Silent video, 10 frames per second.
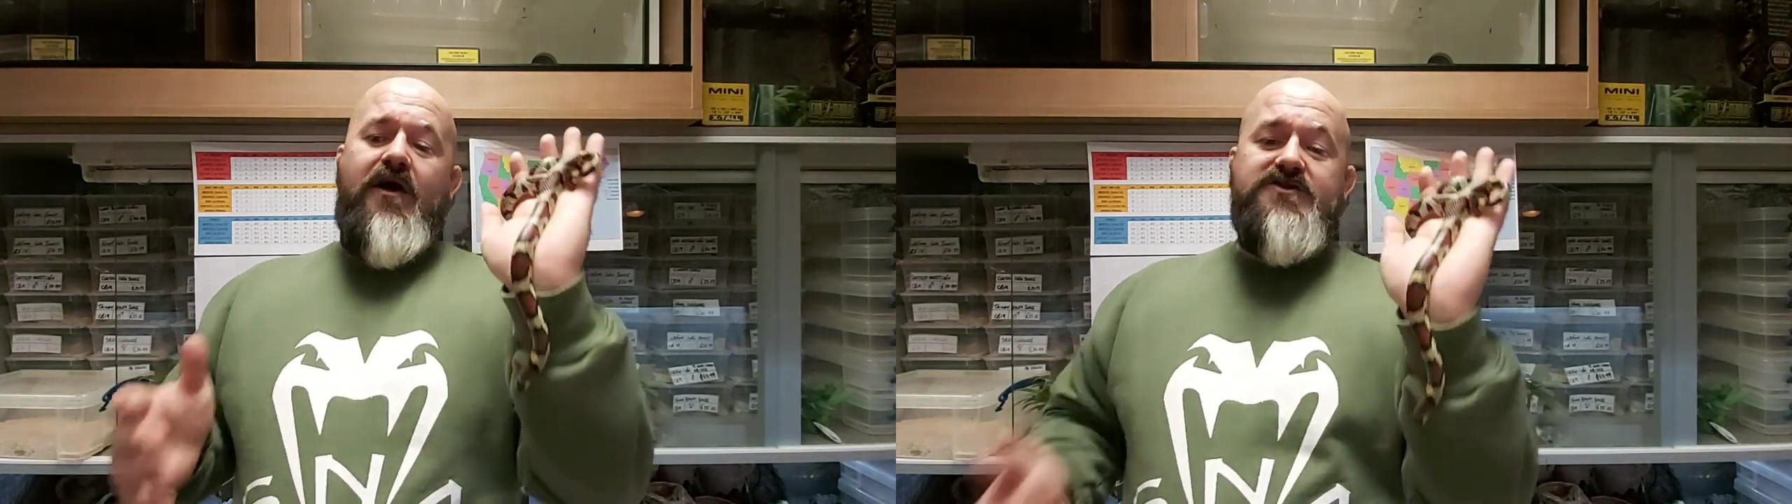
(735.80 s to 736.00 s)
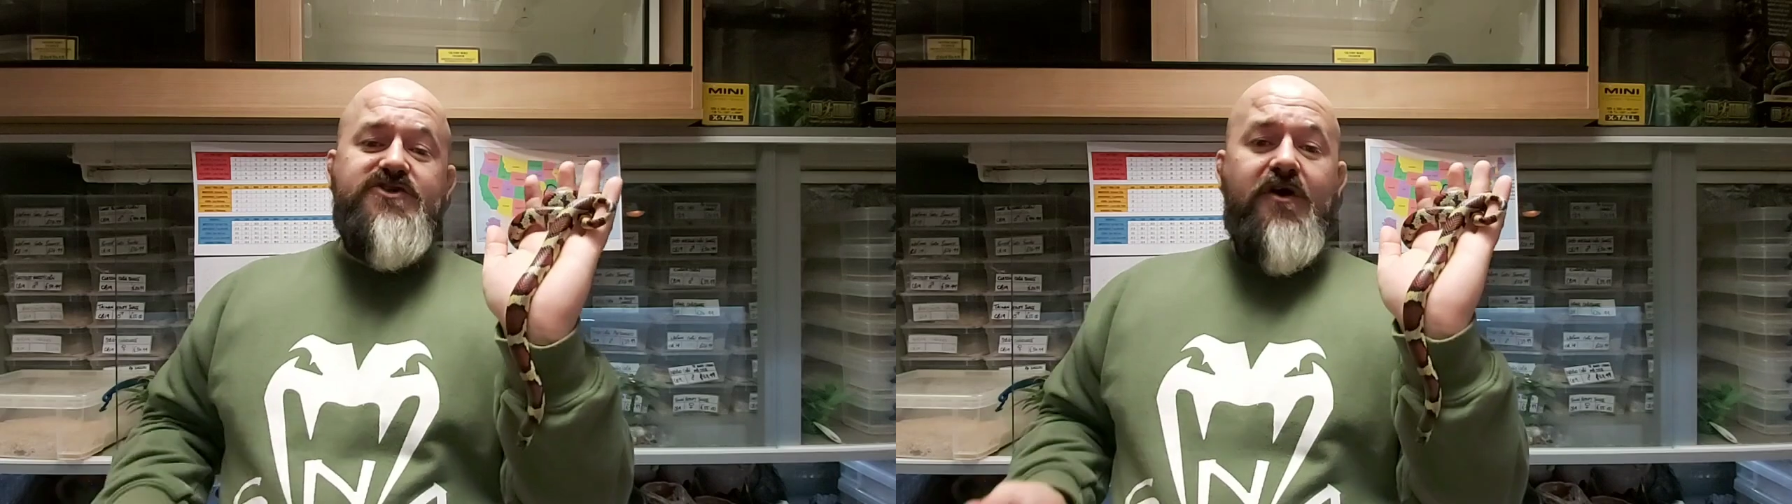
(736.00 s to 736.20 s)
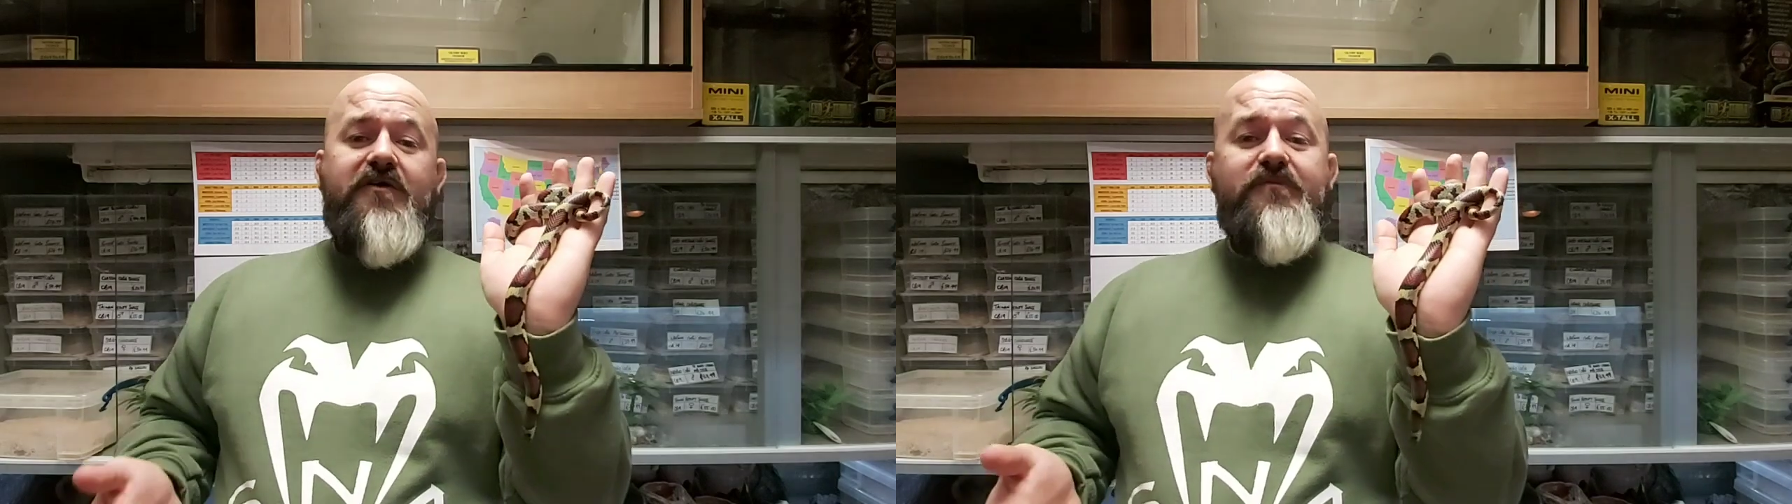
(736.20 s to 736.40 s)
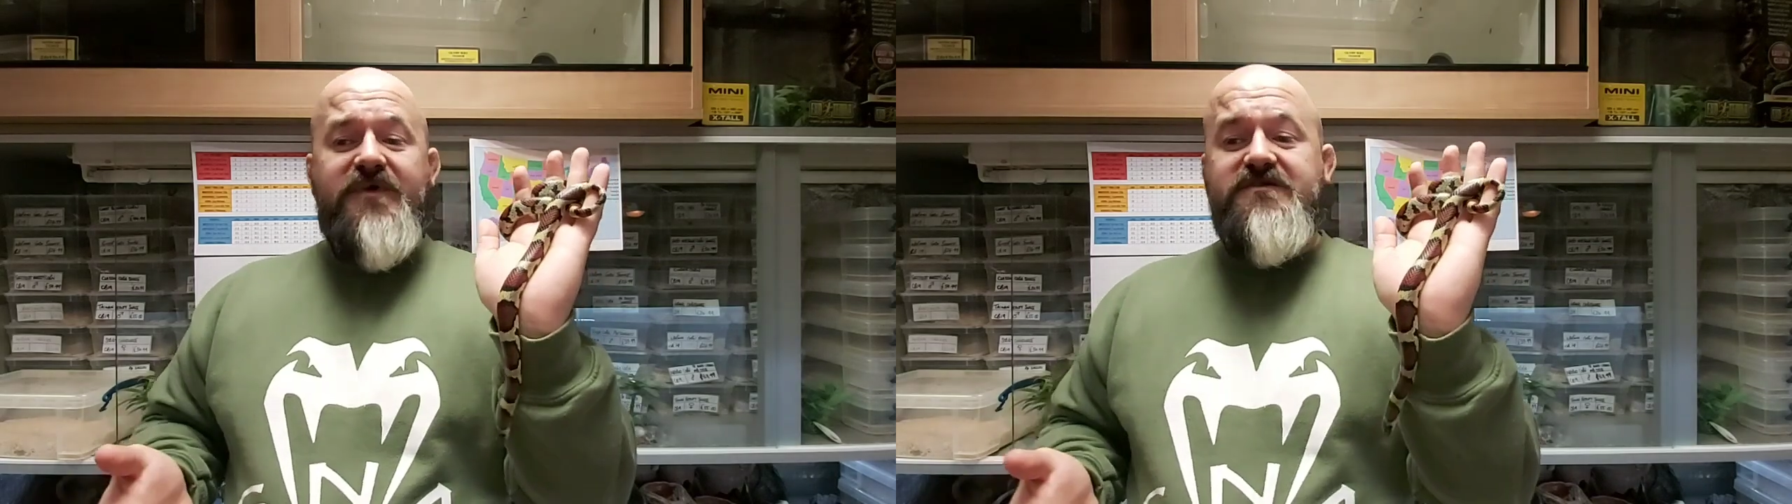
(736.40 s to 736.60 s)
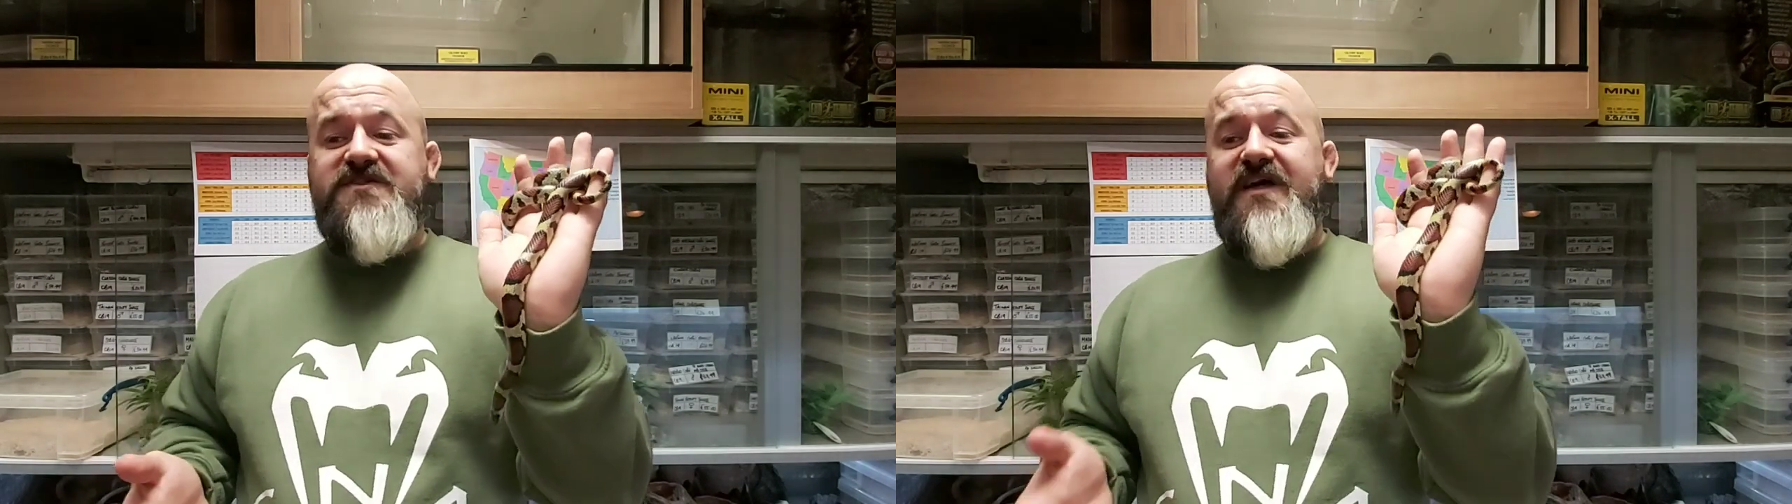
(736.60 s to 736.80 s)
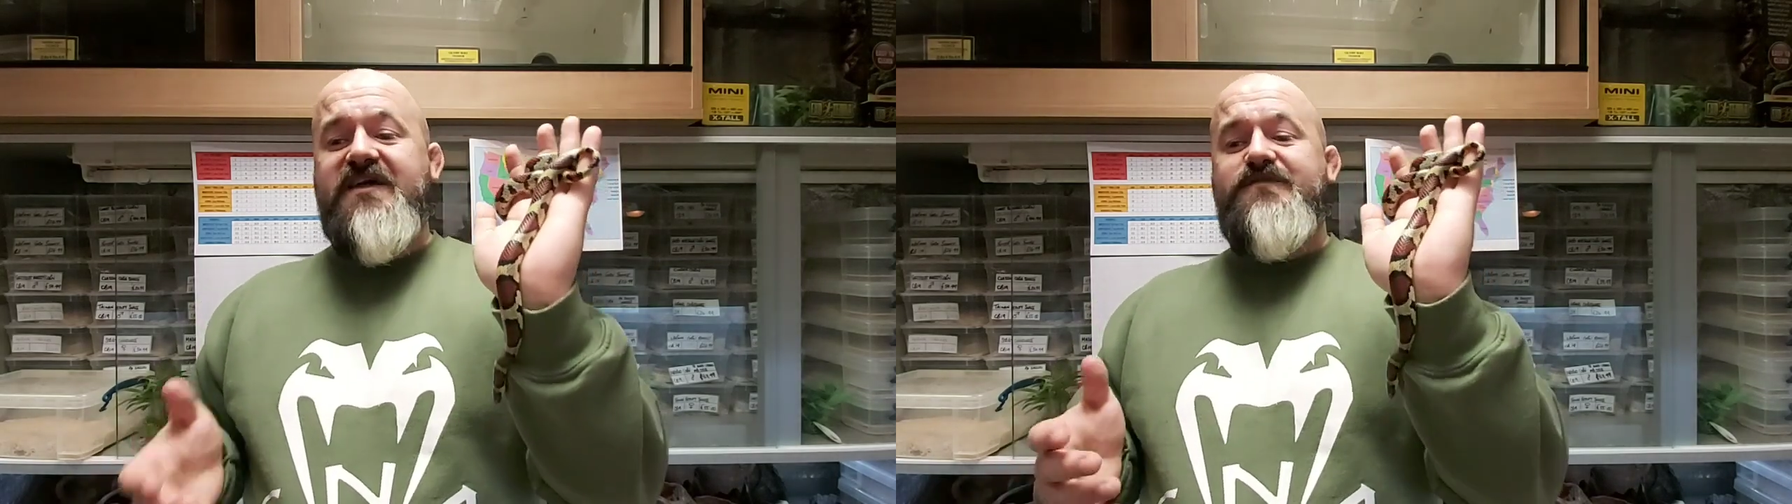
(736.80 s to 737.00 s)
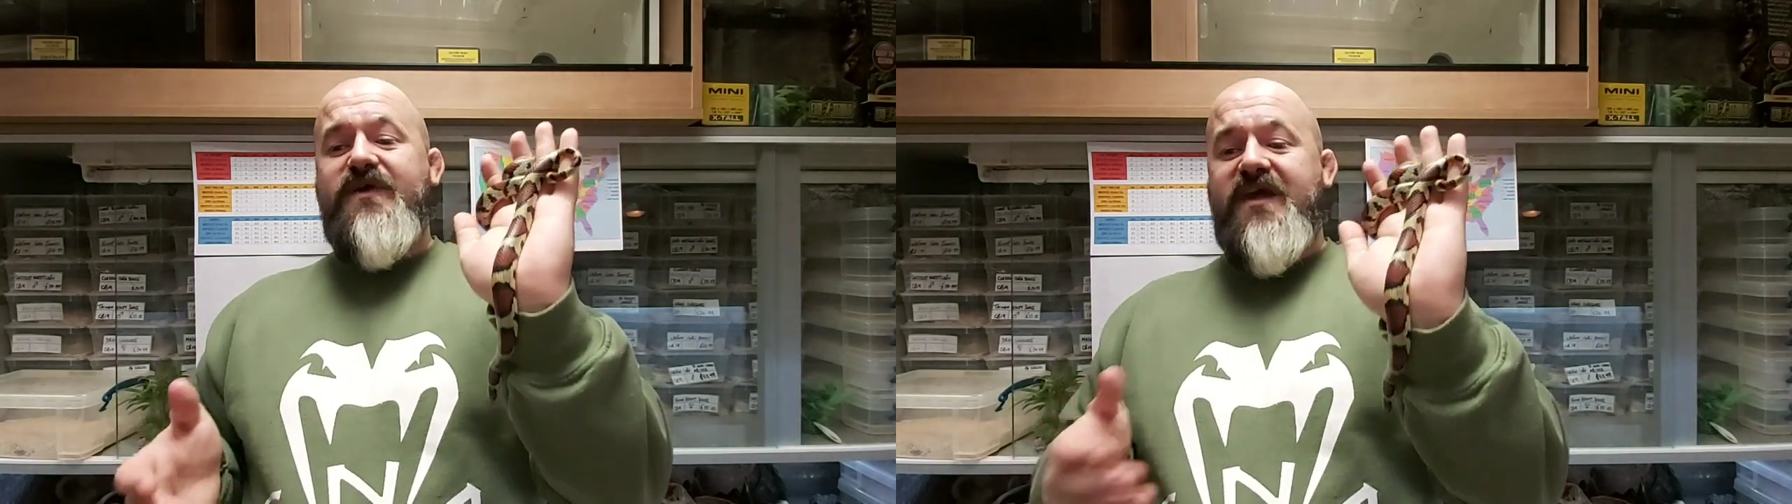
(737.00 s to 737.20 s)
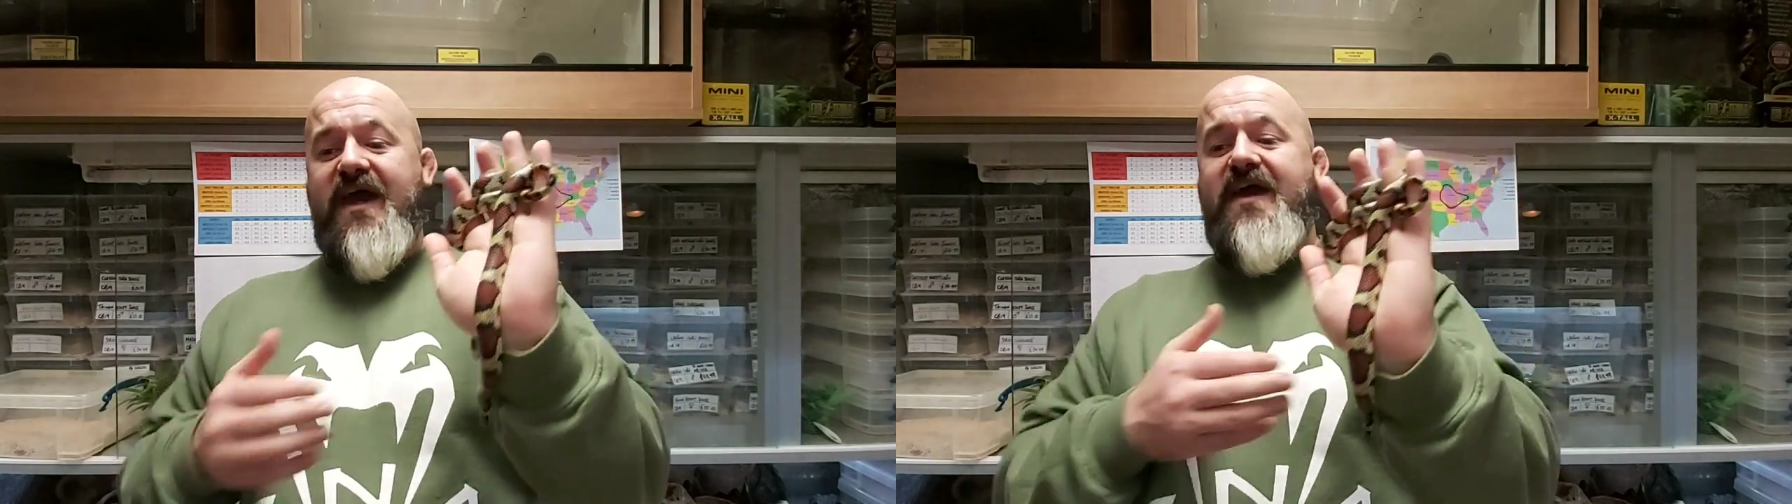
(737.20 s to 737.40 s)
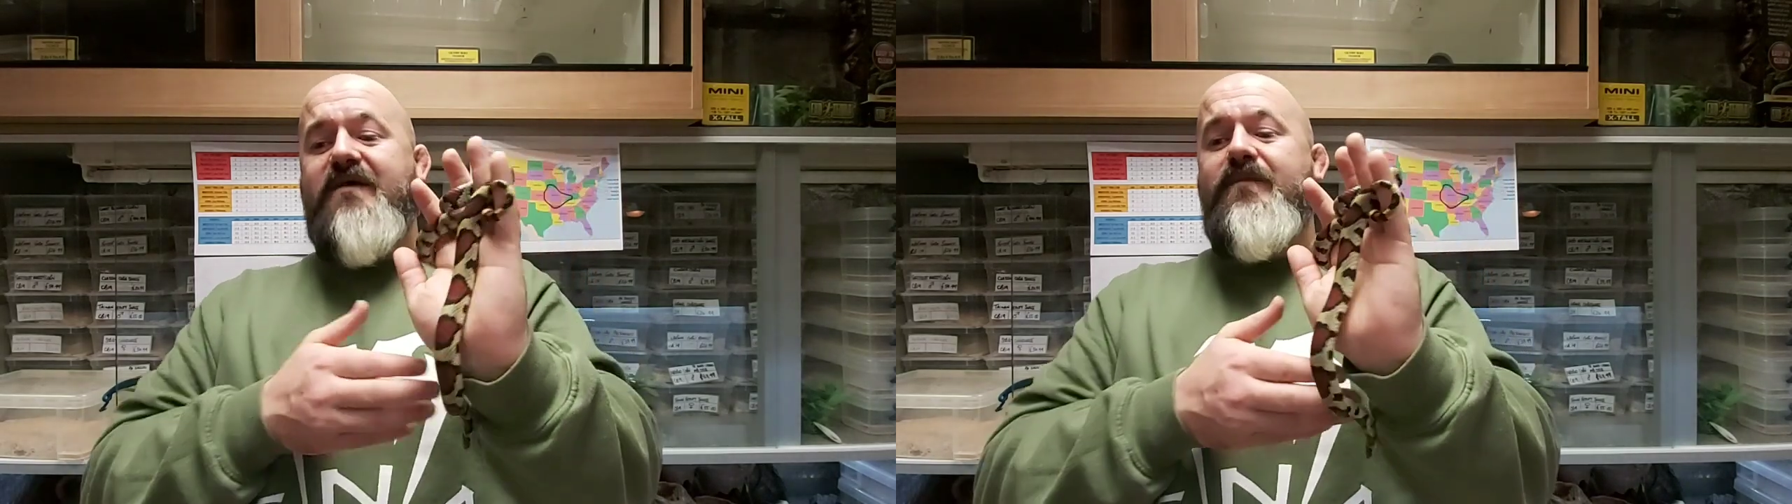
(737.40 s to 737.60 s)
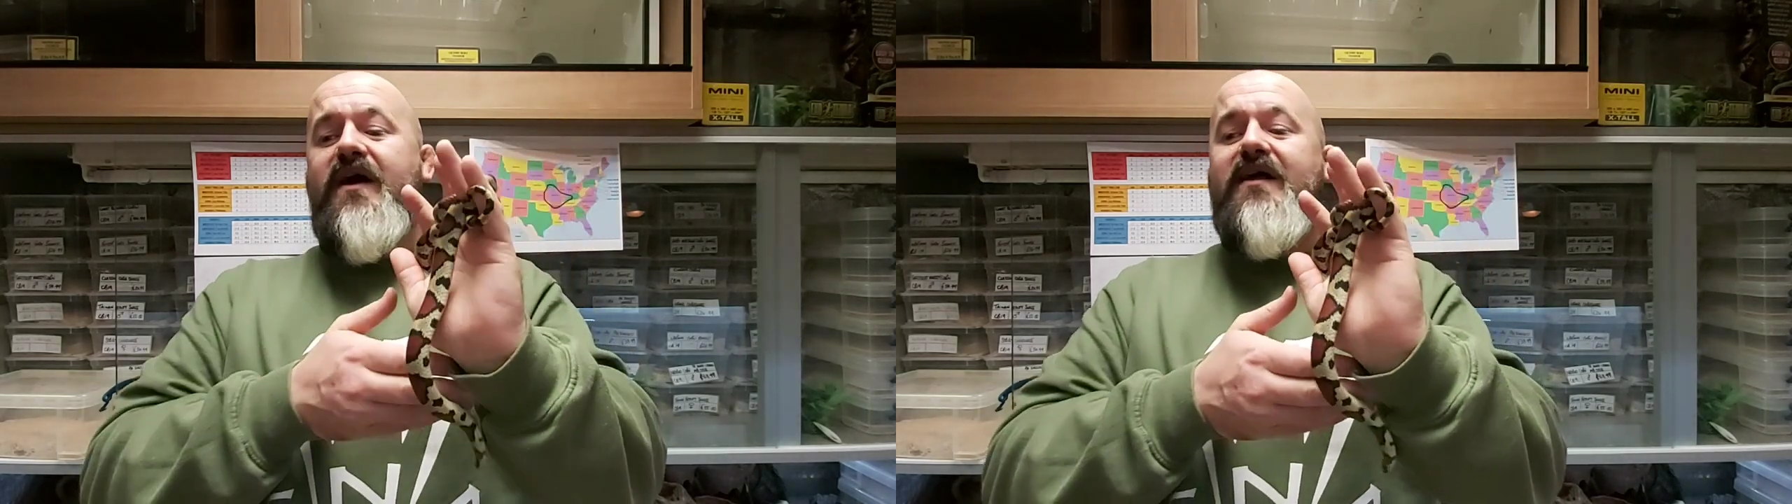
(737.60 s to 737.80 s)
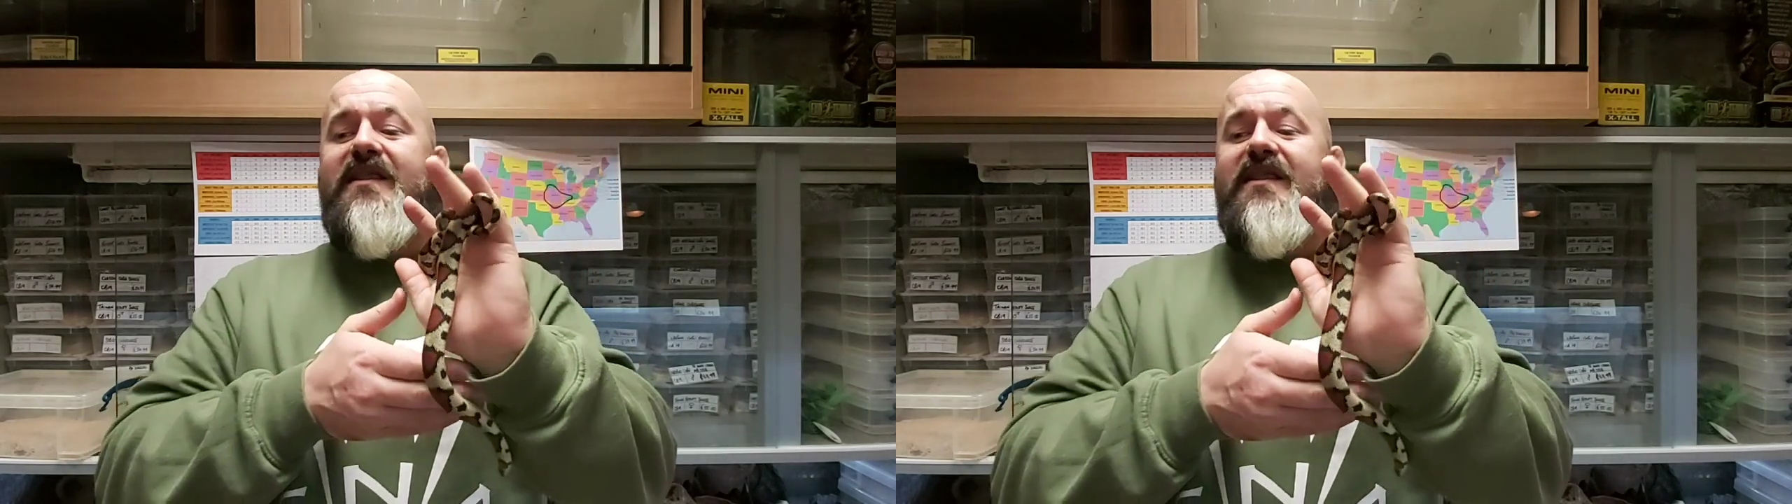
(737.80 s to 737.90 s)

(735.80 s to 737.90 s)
Honduran milksnakes became